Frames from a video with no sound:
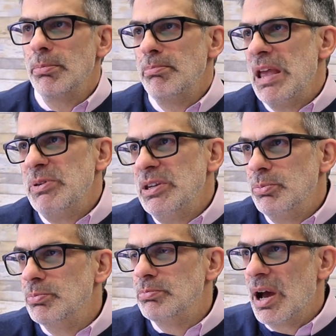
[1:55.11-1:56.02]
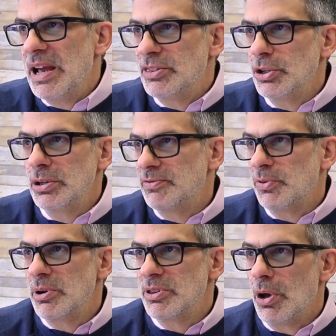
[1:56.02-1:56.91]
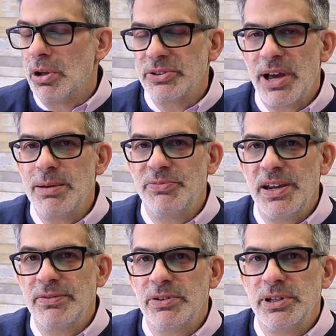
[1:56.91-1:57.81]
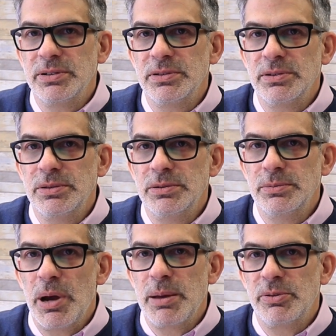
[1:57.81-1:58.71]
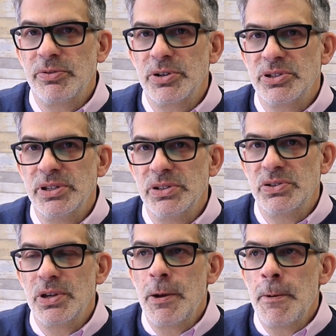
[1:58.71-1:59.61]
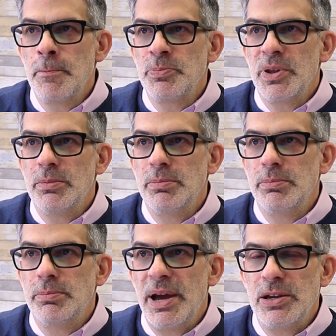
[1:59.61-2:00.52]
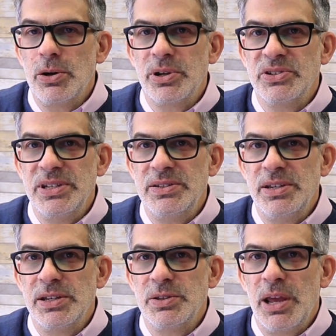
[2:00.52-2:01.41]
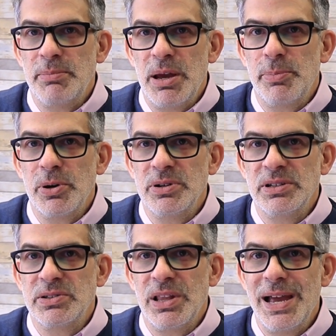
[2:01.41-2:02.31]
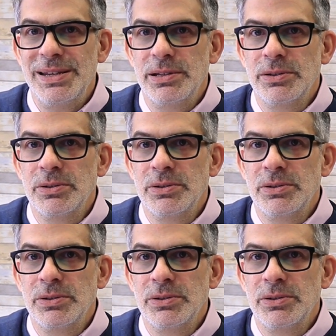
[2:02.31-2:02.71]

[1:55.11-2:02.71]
maybe my third, fourth all-time favorite Bible verse is, my yoke is easy and my burden is light.